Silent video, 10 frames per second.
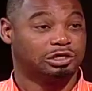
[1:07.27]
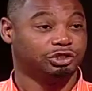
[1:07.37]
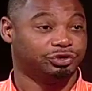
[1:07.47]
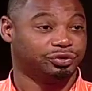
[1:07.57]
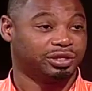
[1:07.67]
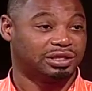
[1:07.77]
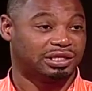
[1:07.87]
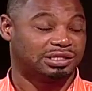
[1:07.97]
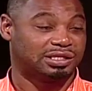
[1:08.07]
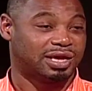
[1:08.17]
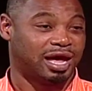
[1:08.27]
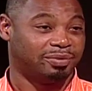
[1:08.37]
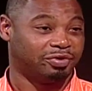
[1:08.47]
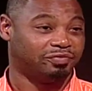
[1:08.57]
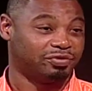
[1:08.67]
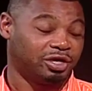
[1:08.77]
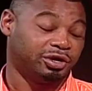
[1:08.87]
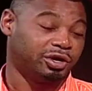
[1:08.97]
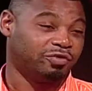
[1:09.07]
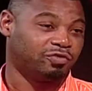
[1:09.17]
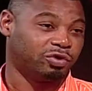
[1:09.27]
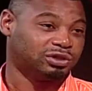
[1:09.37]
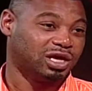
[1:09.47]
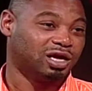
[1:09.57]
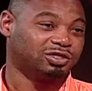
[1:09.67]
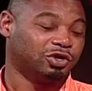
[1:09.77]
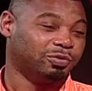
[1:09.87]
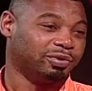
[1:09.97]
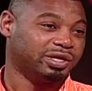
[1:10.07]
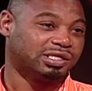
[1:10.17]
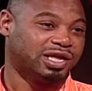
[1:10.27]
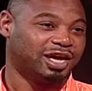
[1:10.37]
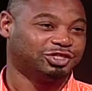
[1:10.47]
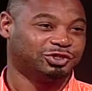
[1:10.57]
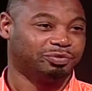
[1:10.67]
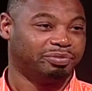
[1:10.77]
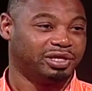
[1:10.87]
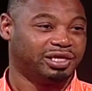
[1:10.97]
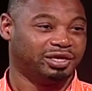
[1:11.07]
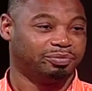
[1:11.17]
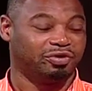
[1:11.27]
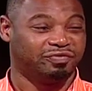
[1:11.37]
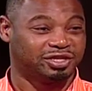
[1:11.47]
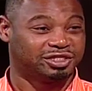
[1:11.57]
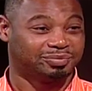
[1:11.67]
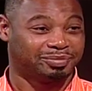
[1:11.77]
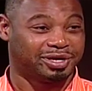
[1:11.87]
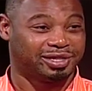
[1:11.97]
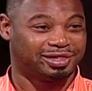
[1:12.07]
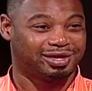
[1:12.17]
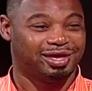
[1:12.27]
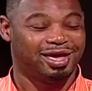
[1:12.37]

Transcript: during this time of the year. Of course, October is National Bullying Prevention Month.